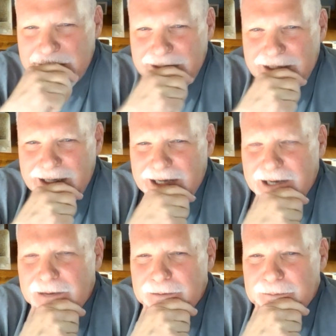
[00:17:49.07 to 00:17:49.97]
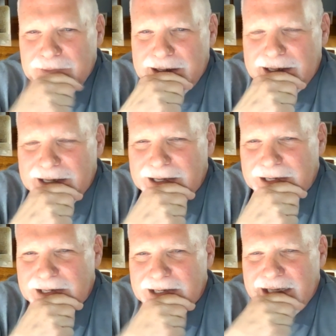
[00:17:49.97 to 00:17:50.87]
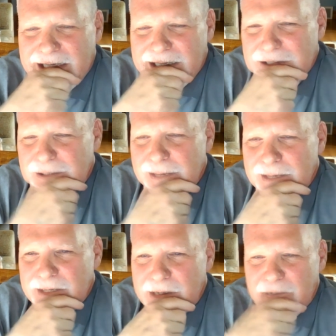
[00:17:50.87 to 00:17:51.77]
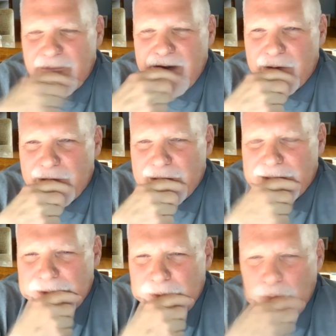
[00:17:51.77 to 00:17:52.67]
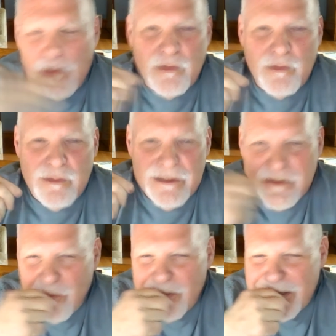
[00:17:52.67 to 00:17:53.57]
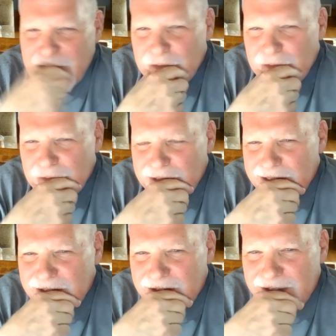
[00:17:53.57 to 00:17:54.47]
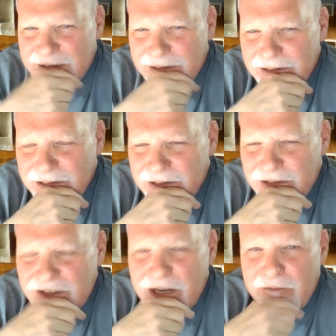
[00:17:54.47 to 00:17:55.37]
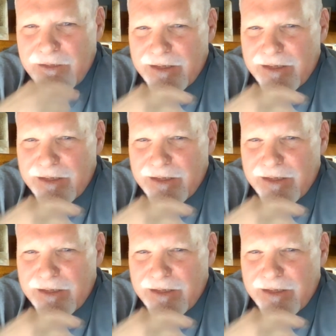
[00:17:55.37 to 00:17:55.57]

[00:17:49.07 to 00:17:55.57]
They become very workerist, trade unionist and stuff.